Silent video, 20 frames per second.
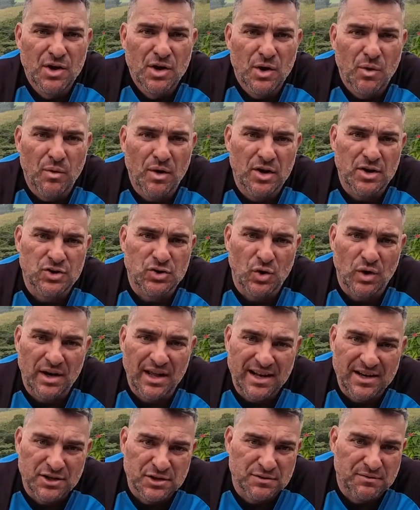whereas your
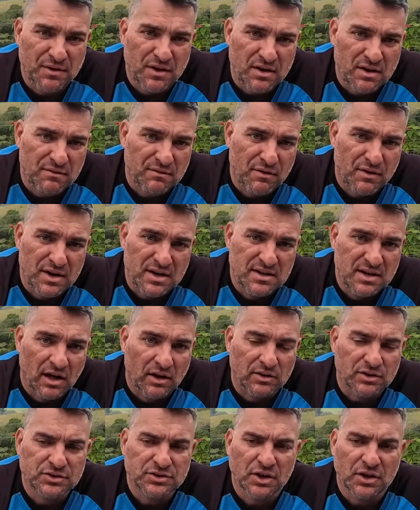lead is very
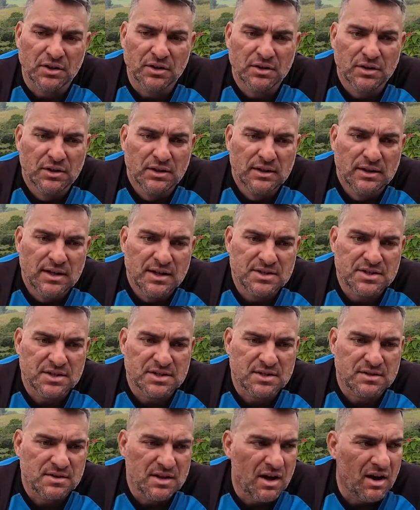dull. So it's
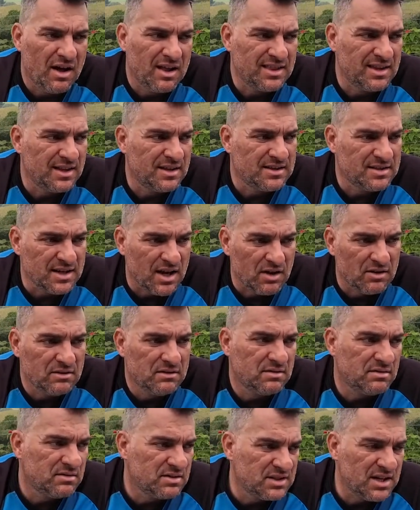just, yeah, I think
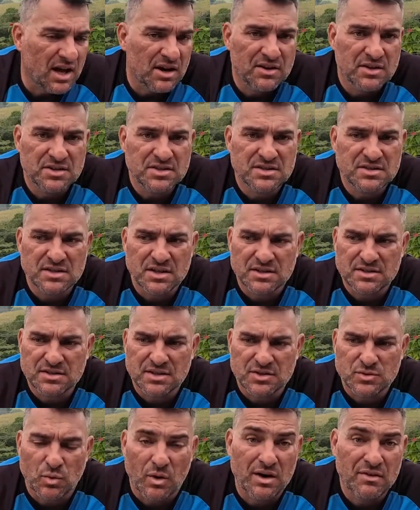sound
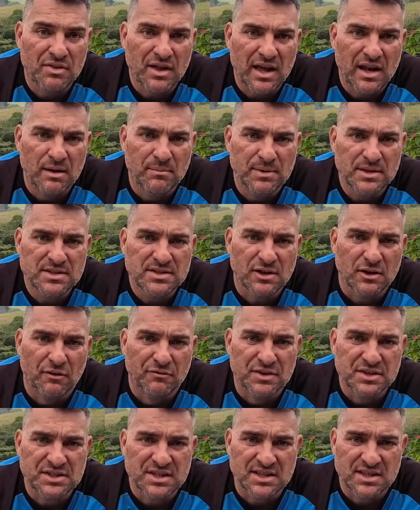is one of the elements, and
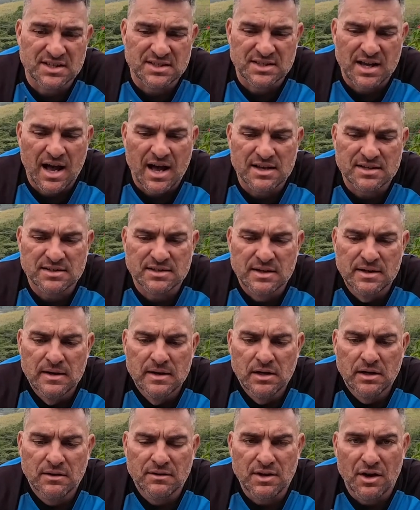obviously the size.
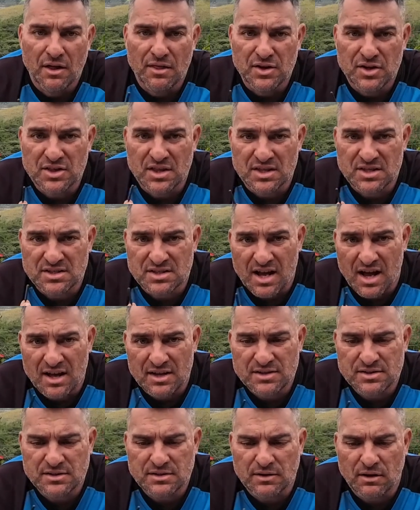You know, the
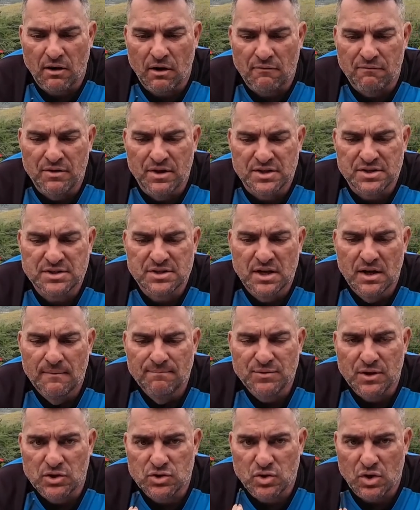size of this
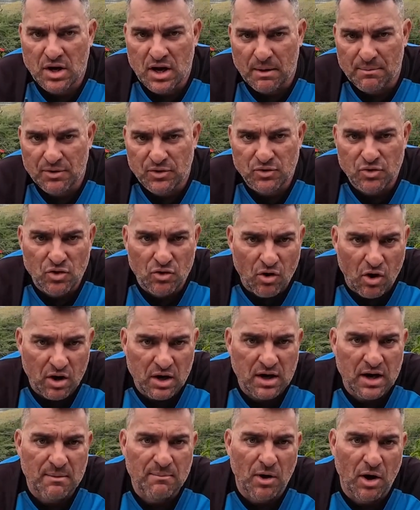to come through
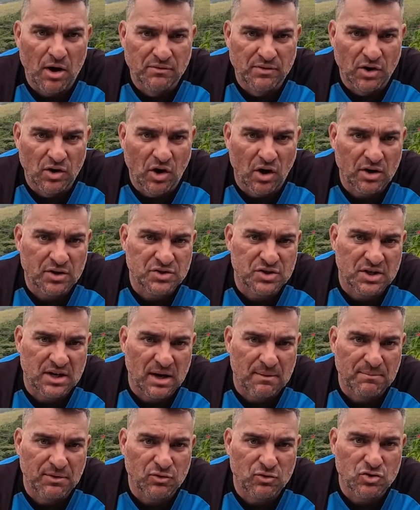rock, come over rock, to
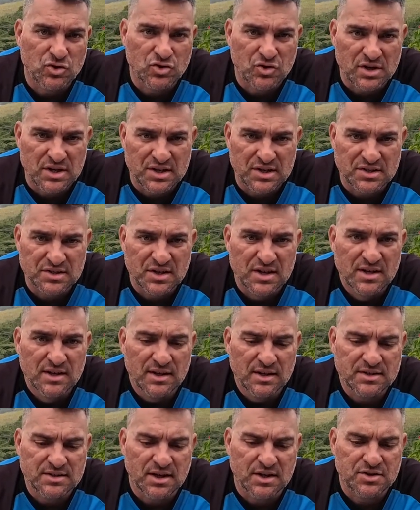come through trees,
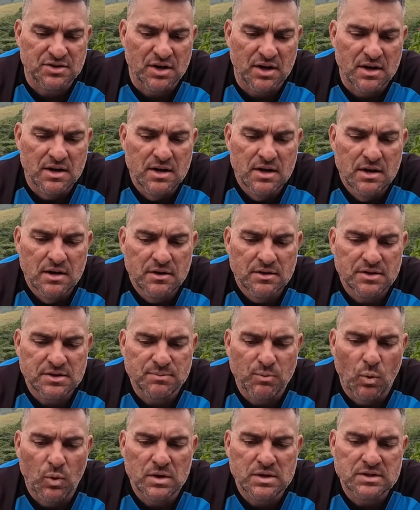etc. The
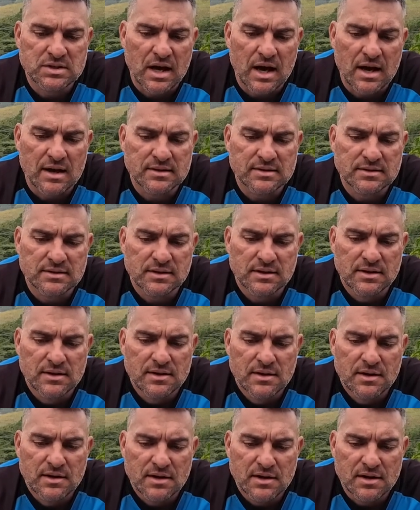smaller size,
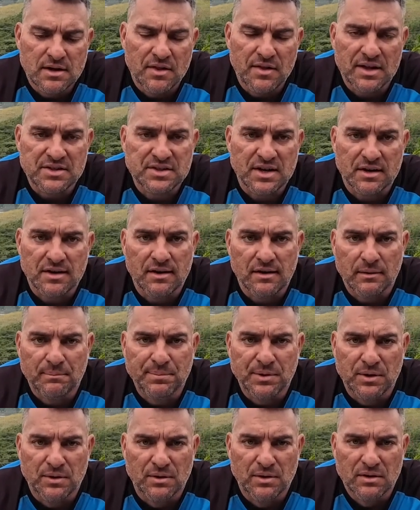you know, that's going to
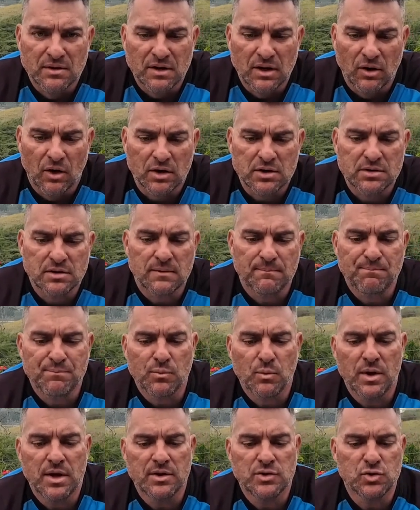help you a lot.
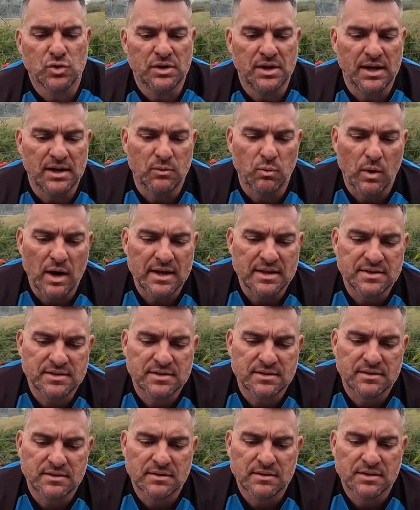Whereas your lead
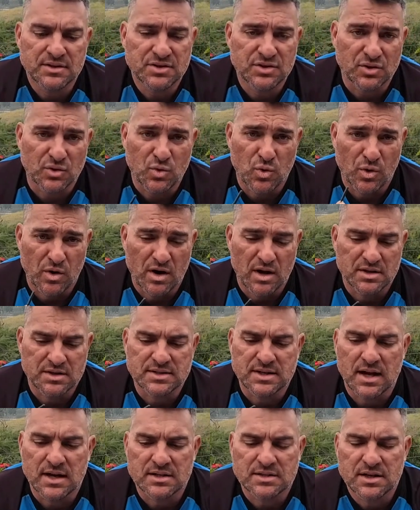weights, this is a 1/4 ounce
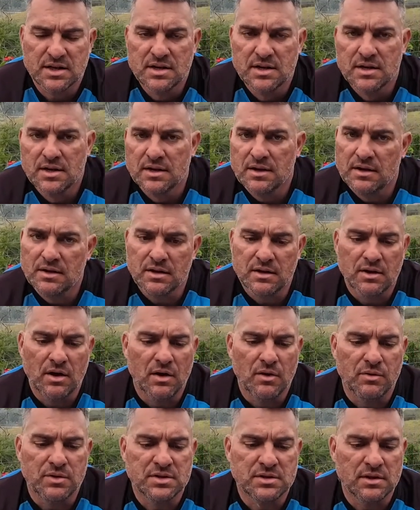size. You know,
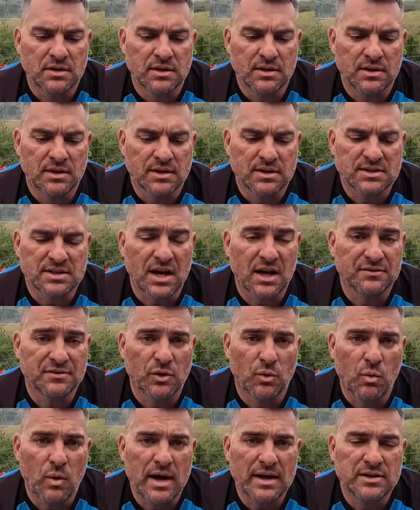it's the size of
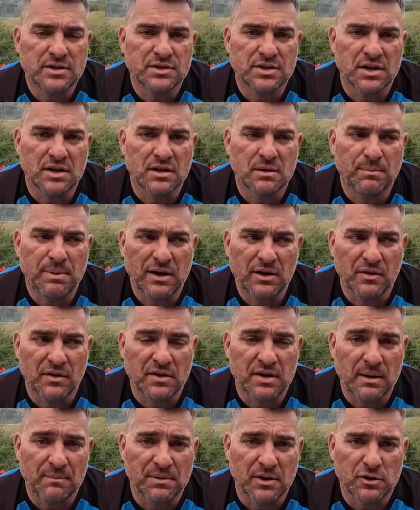your weight is going to depend on the
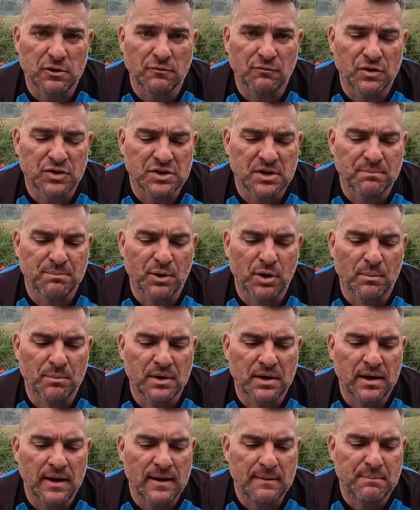depth that you're fishing
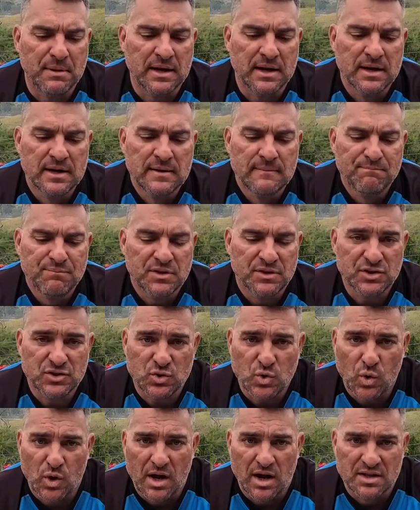predominantly, but this
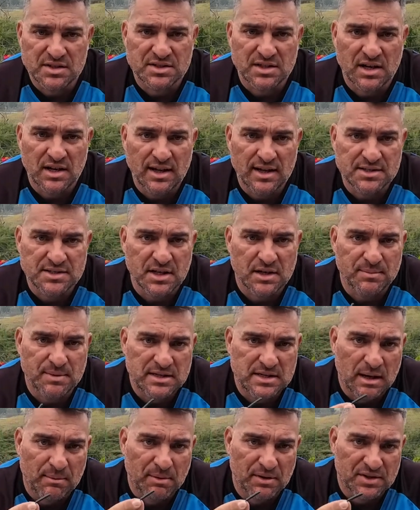1/4 ounce in lead is going to be
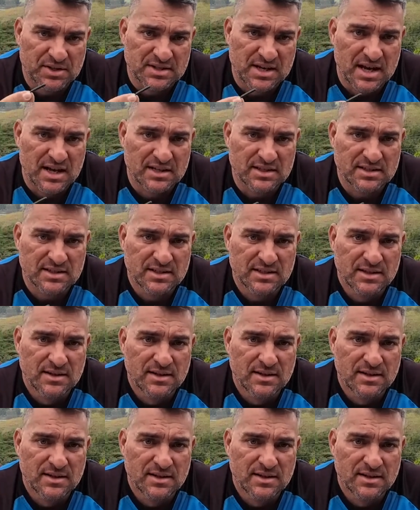double the size.